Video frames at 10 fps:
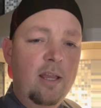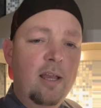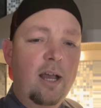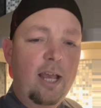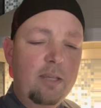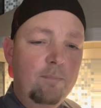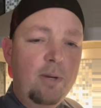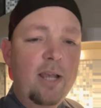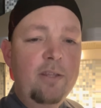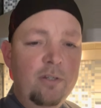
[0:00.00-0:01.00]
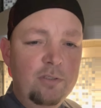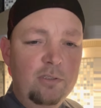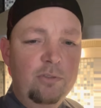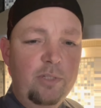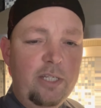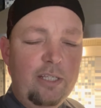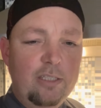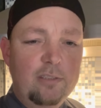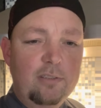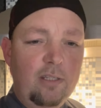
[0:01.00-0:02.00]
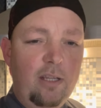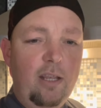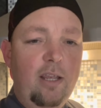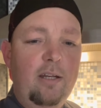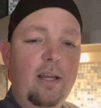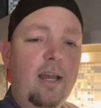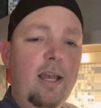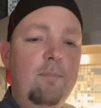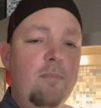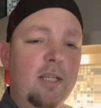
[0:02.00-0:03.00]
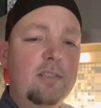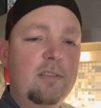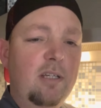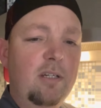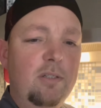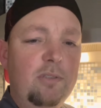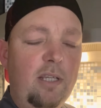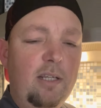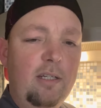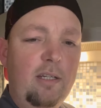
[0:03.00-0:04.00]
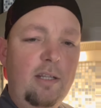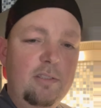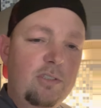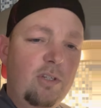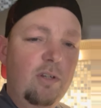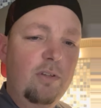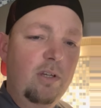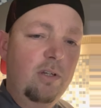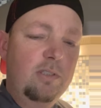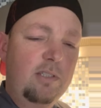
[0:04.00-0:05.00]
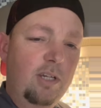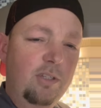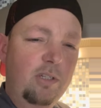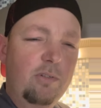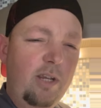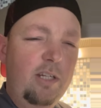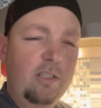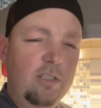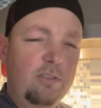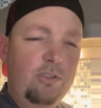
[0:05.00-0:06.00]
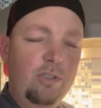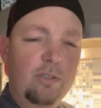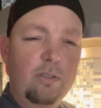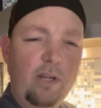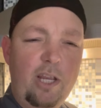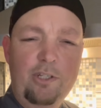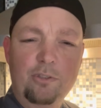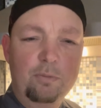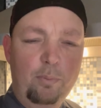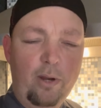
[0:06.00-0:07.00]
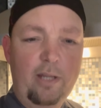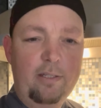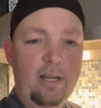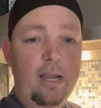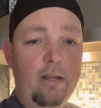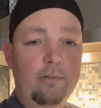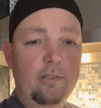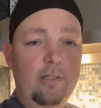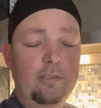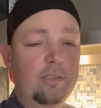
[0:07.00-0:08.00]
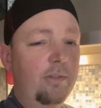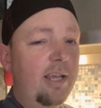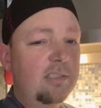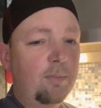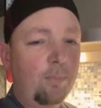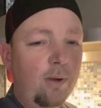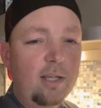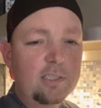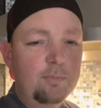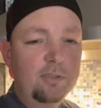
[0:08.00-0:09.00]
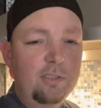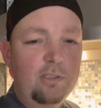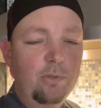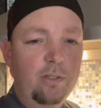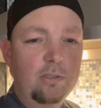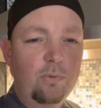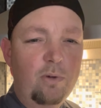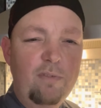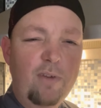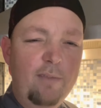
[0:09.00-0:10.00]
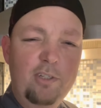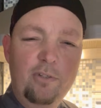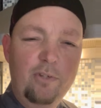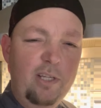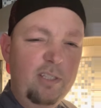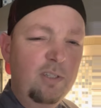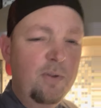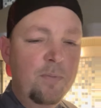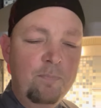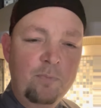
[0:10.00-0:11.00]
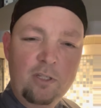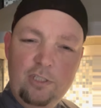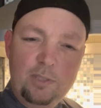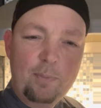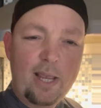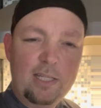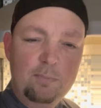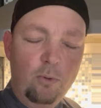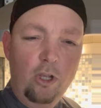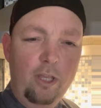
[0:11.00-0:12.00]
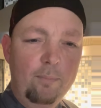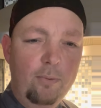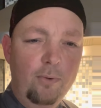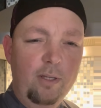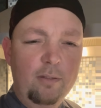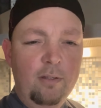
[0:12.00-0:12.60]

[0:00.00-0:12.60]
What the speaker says: I combine those ingredients and I mix those and stir those until the sugar granules break down. And so that's approximately 225 degrees, just past boiling point.